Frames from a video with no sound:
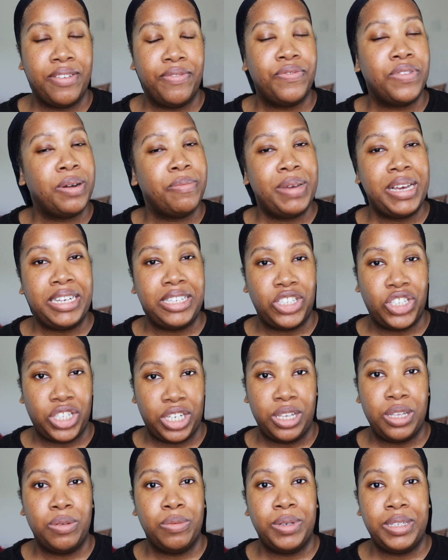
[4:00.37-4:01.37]
it from a
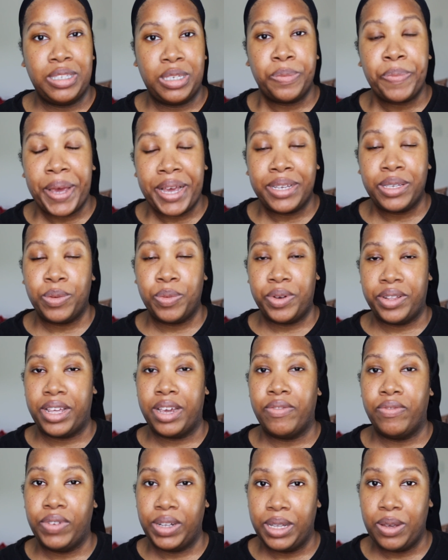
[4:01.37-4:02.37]
genuine space where
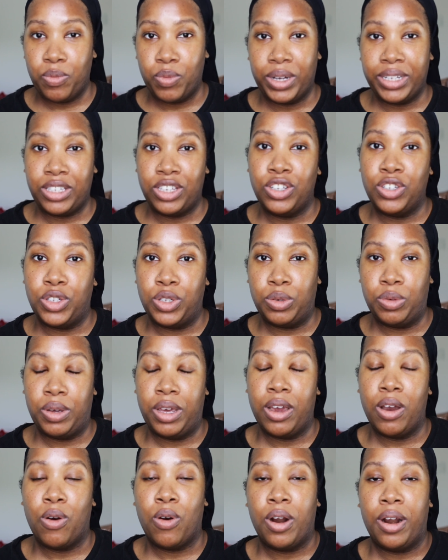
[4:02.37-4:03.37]
they really want to do
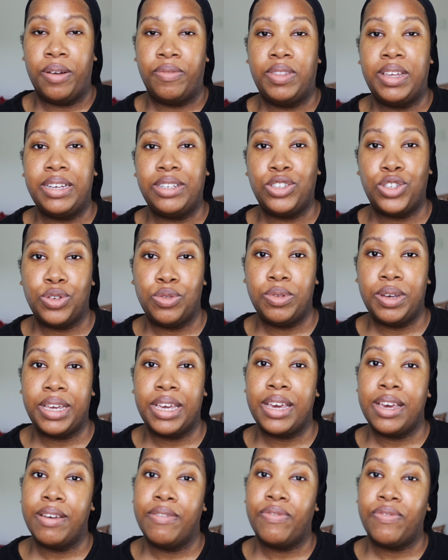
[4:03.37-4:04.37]
it, or are they
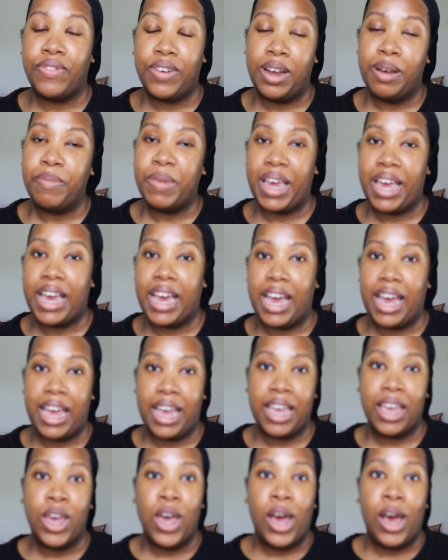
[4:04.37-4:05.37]
doing it from
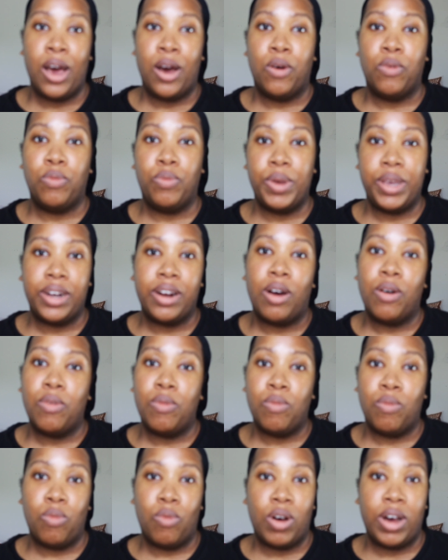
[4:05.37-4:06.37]
a, we
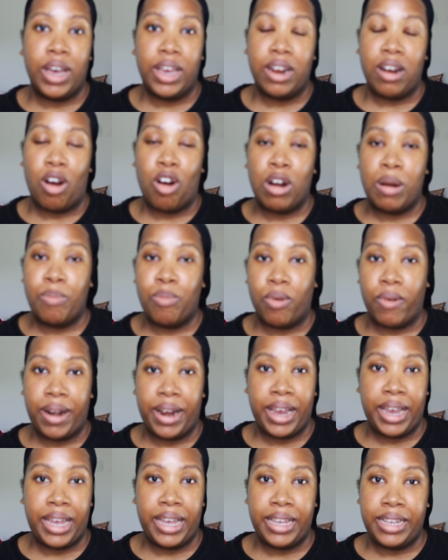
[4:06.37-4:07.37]
don't want our
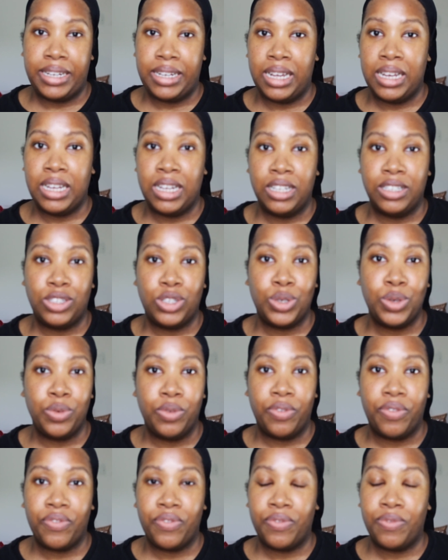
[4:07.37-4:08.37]
brand
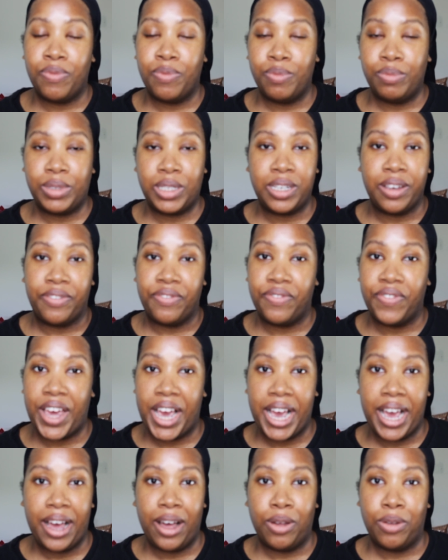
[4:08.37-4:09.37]
to
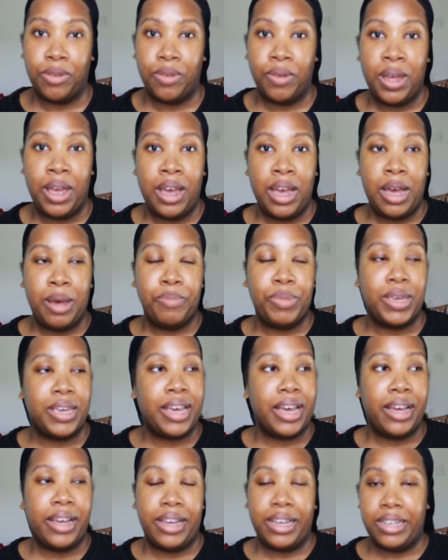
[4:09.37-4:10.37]
fail
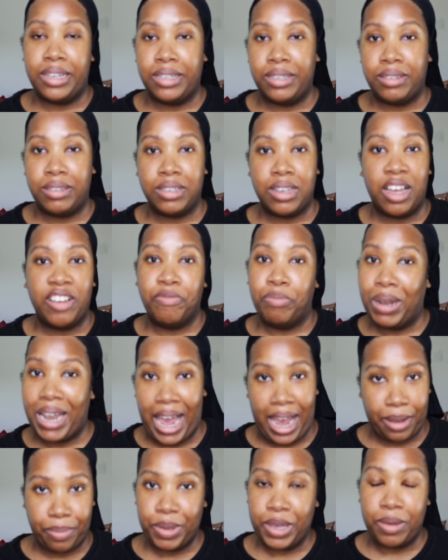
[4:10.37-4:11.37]
because of
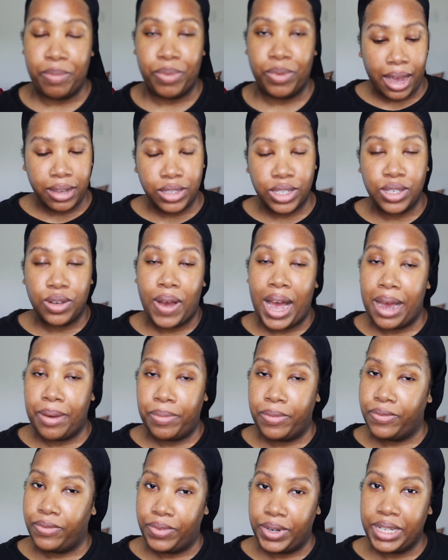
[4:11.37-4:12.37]
black people? So I
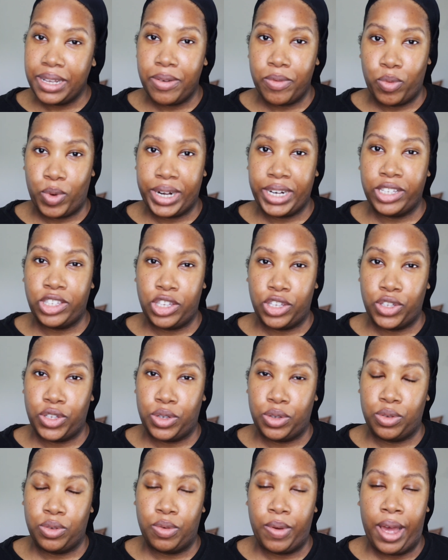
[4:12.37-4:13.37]
really wanted to
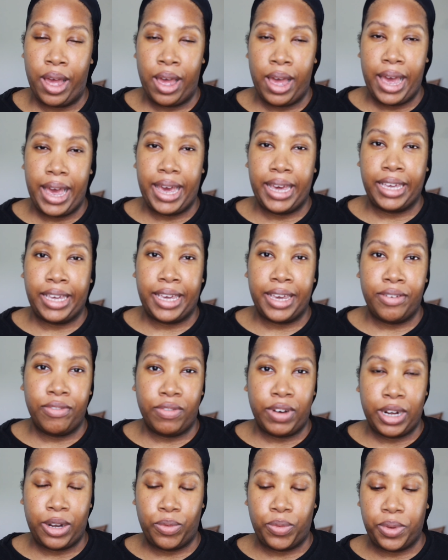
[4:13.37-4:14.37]
do a get
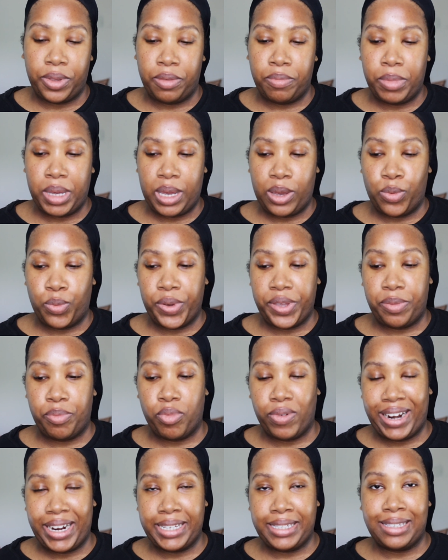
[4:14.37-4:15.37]
ready with me with
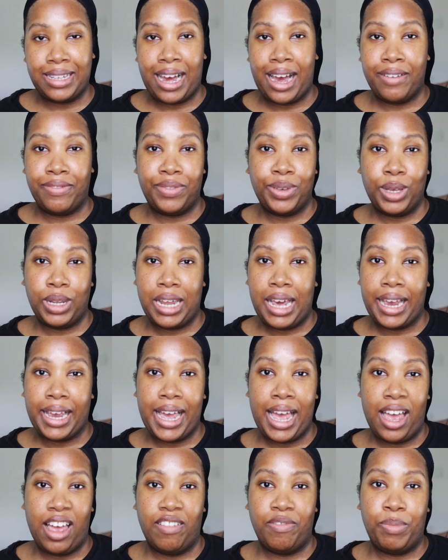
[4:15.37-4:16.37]
brands that I feel like
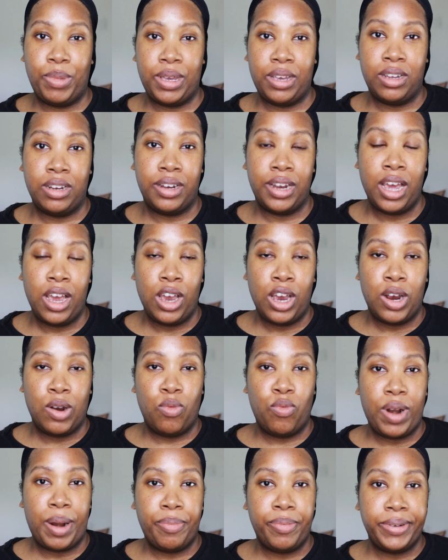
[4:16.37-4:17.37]
have been
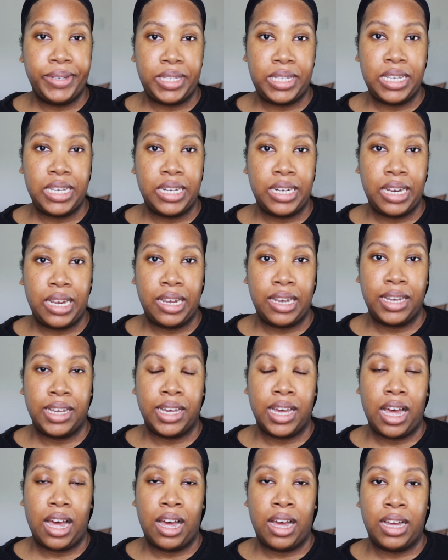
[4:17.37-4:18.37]

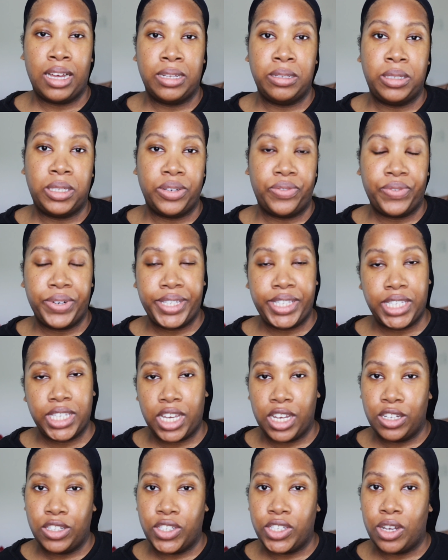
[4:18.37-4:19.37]
representing different
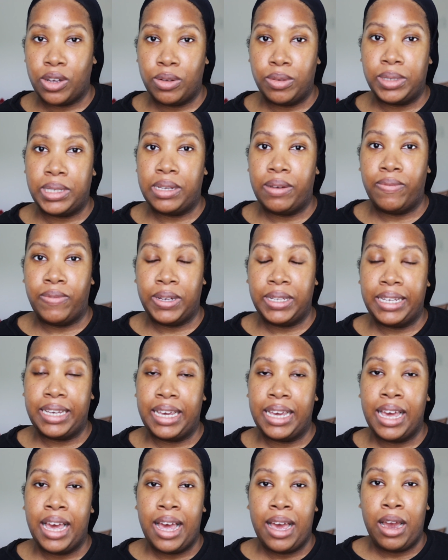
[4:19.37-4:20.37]
skin tones and
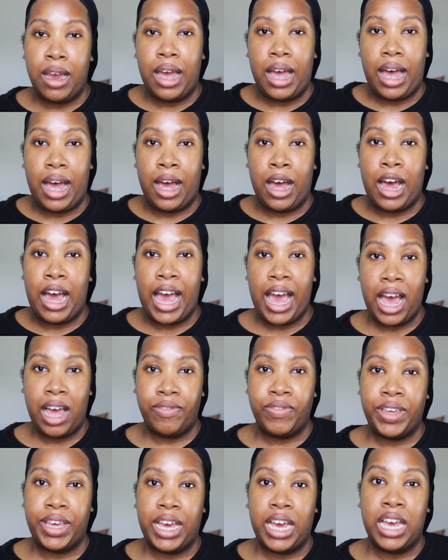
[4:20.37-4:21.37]
really
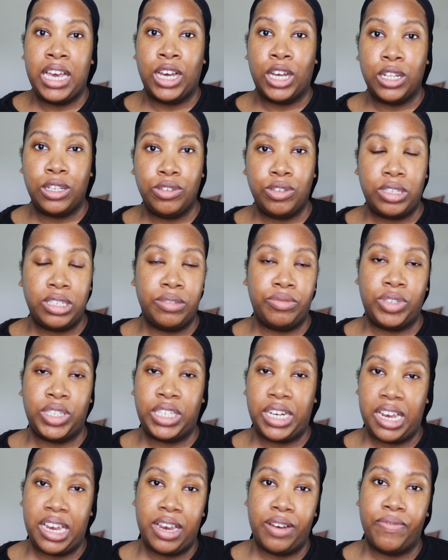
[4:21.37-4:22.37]
having inclusive
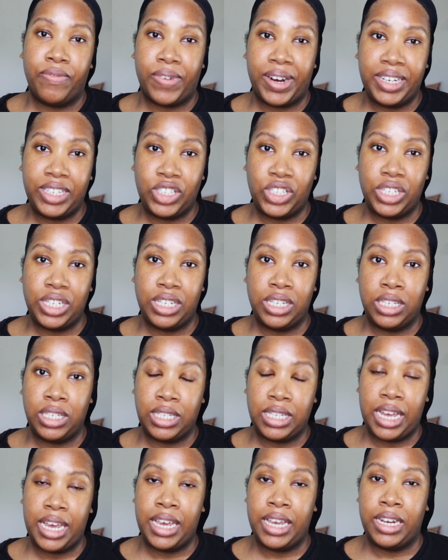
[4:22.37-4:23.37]
shade
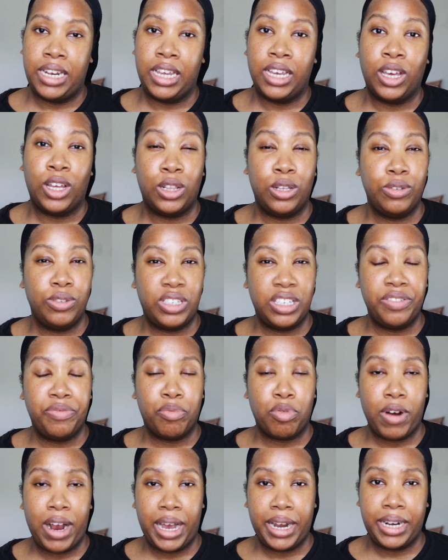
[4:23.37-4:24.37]
ranges and
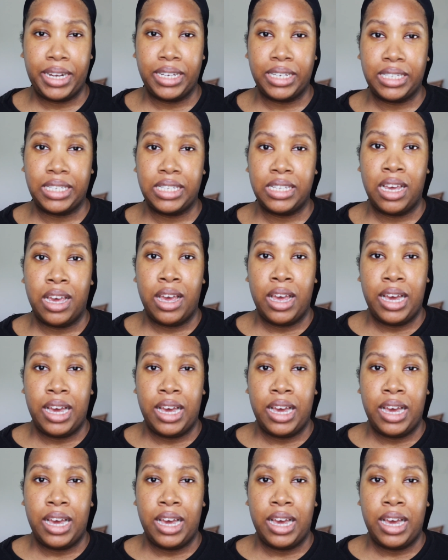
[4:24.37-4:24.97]
inclusive products,